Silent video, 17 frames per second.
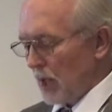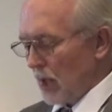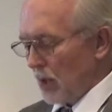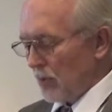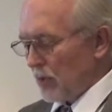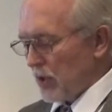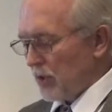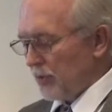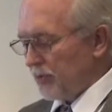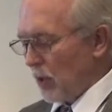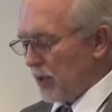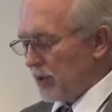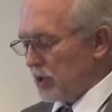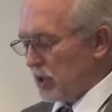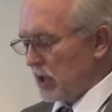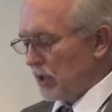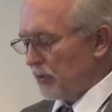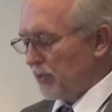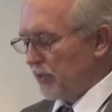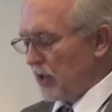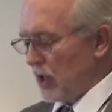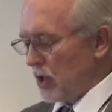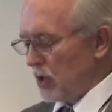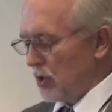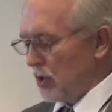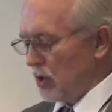For the fortunate
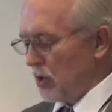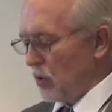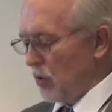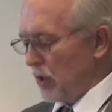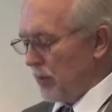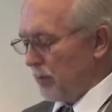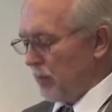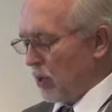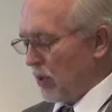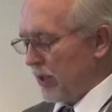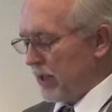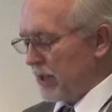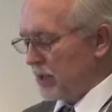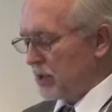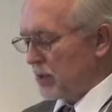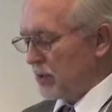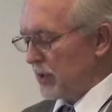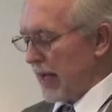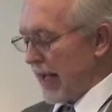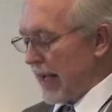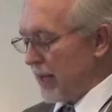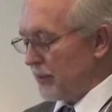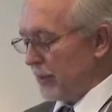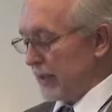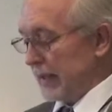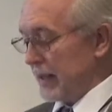few who were born into
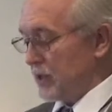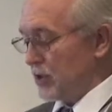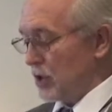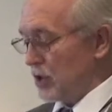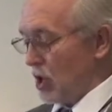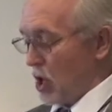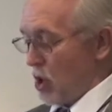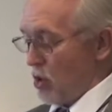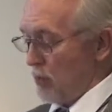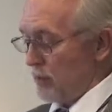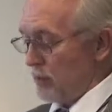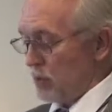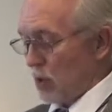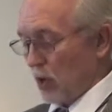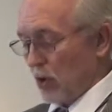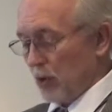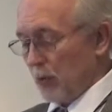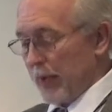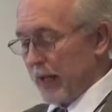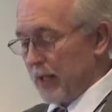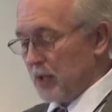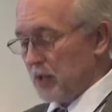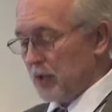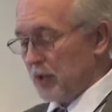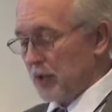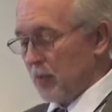non-religious homes or
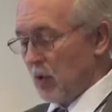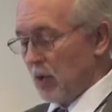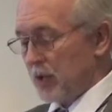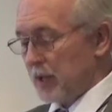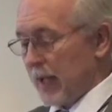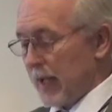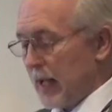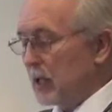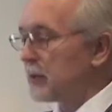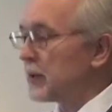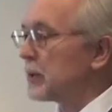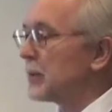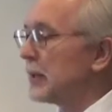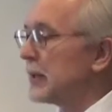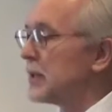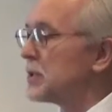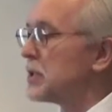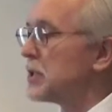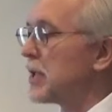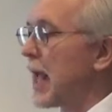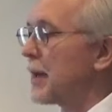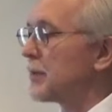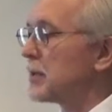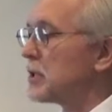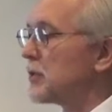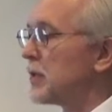raised in a more tolerant religious
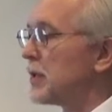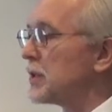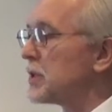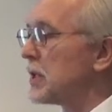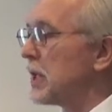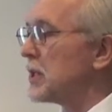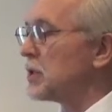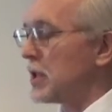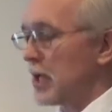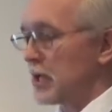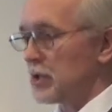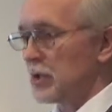atmosphere, such as